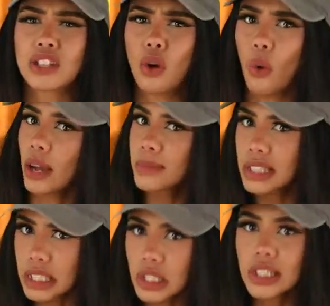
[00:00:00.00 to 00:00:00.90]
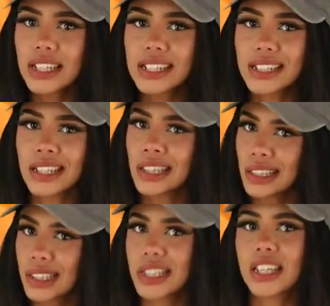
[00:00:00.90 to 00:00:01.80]
is quite mysterious and a
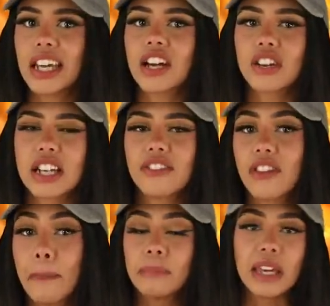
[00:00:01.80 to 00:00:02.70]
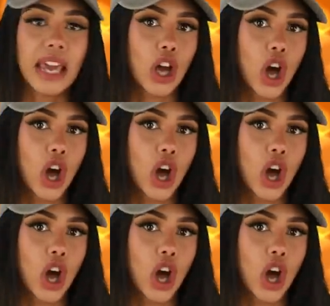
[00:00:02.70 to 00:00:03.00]
little scary if I'm being